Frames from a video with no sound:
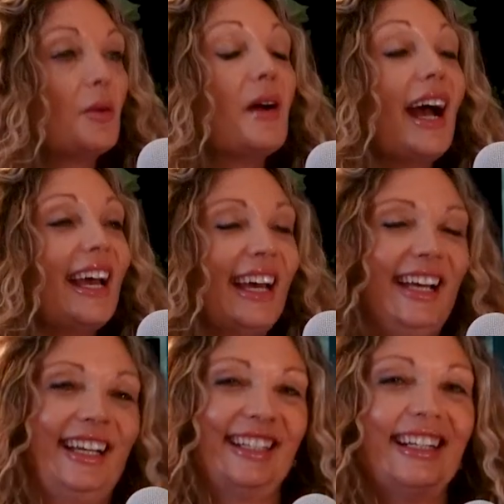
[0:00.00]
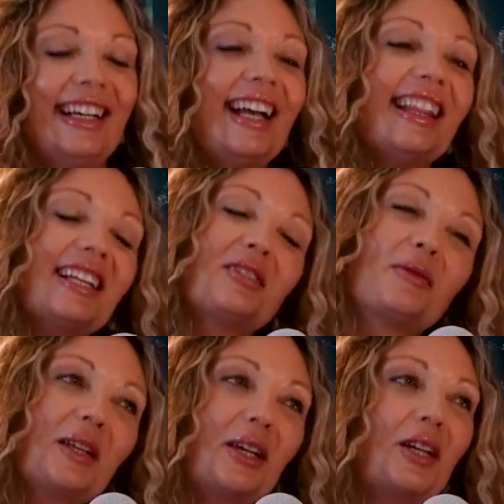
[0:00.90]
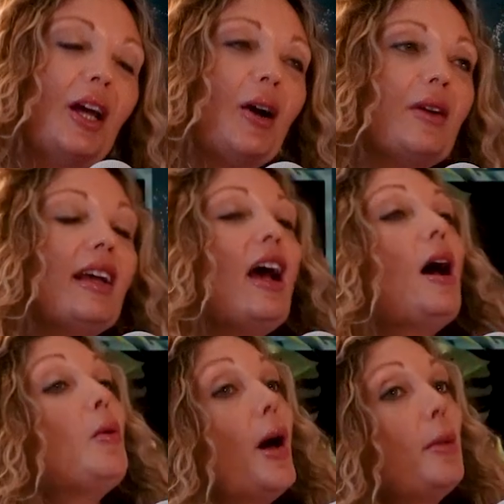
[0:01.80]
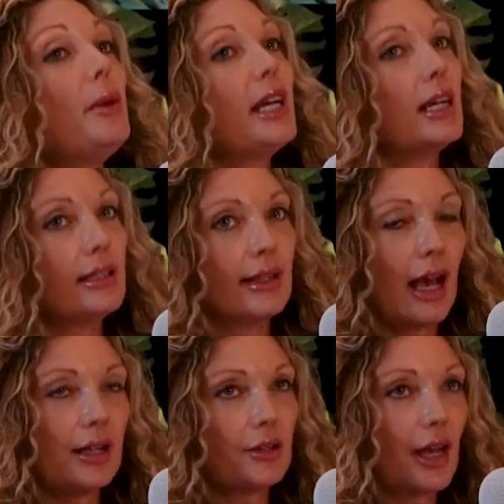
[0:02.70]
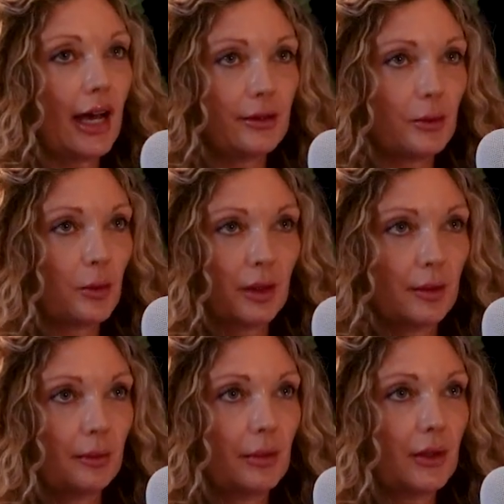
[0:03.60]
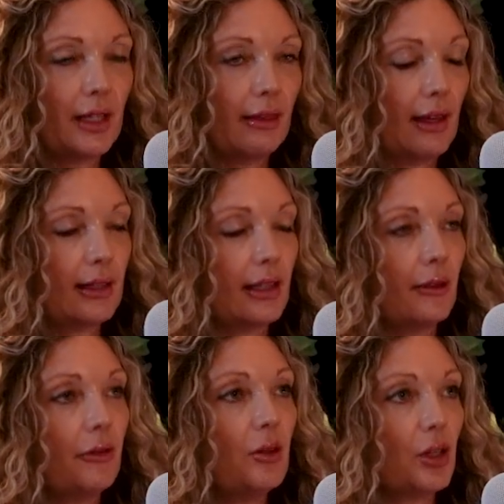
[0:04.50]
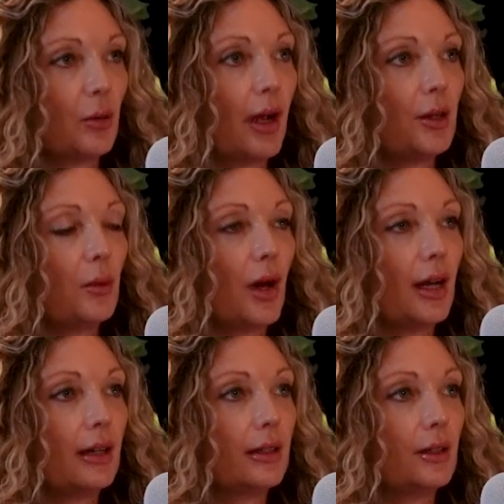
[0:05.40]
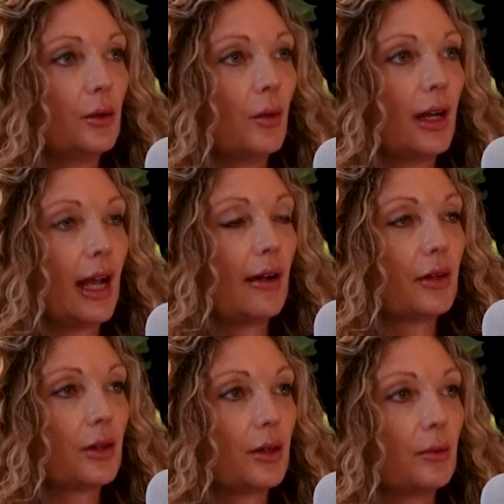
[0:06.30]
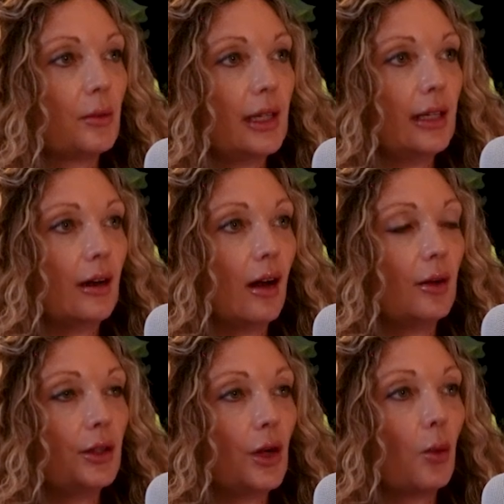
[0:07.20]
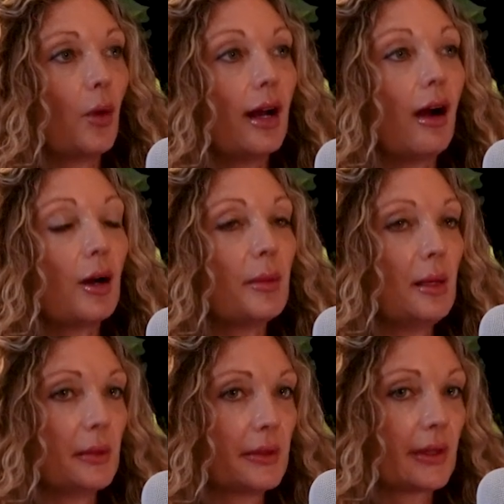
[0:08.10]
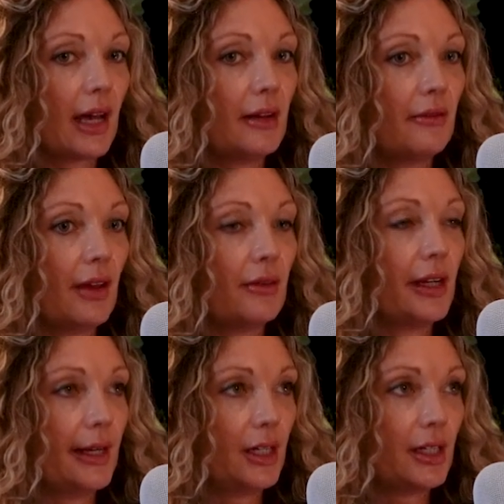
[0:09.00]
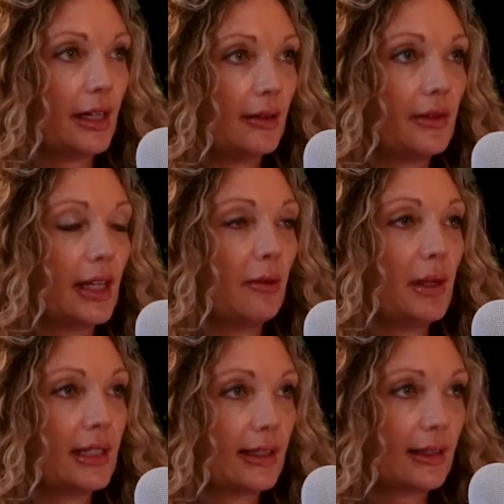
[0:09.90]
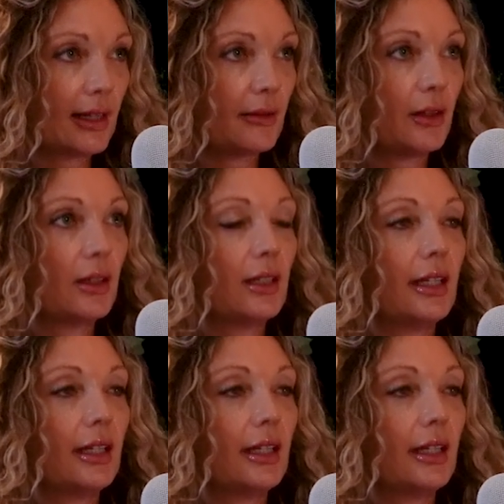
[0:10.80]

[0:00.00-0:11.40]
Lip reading: Right. That's a really good note. Well, because as we're building things in the future, right? You wanna have a good read on, what are people's kind of favorite initiatives that have been successful,